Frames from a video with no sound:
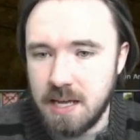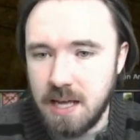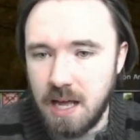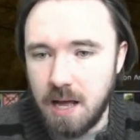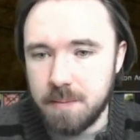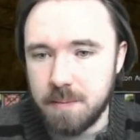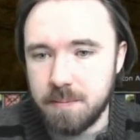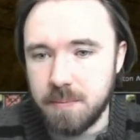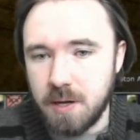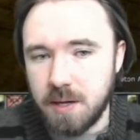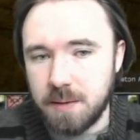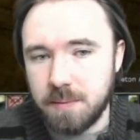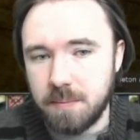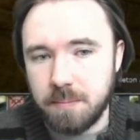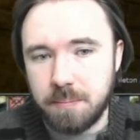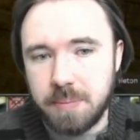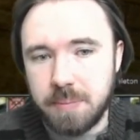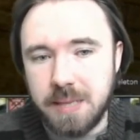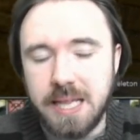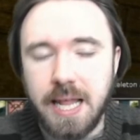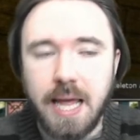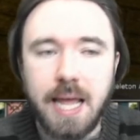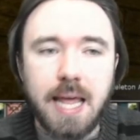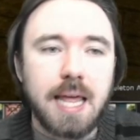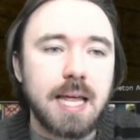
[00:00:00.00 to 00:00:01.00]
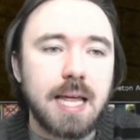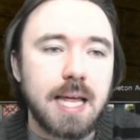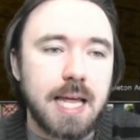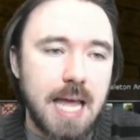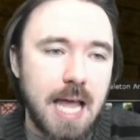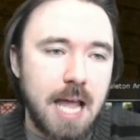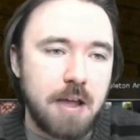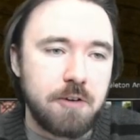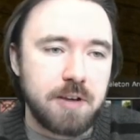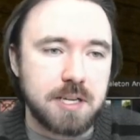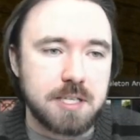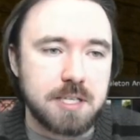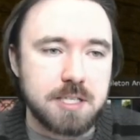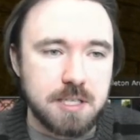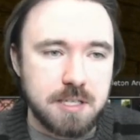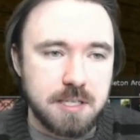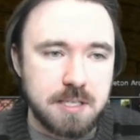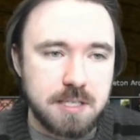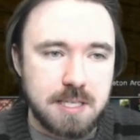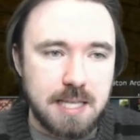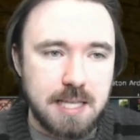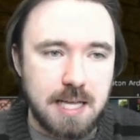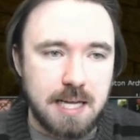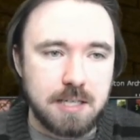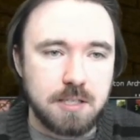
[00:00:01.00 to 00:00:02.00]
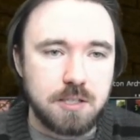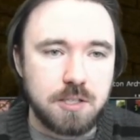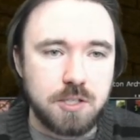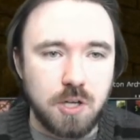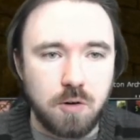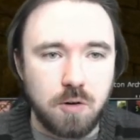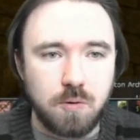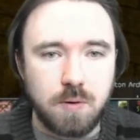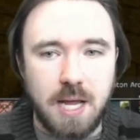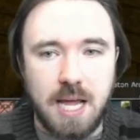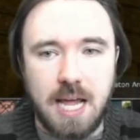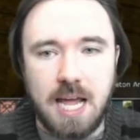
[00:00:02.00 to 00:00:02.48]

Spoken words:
And by playing characters that don't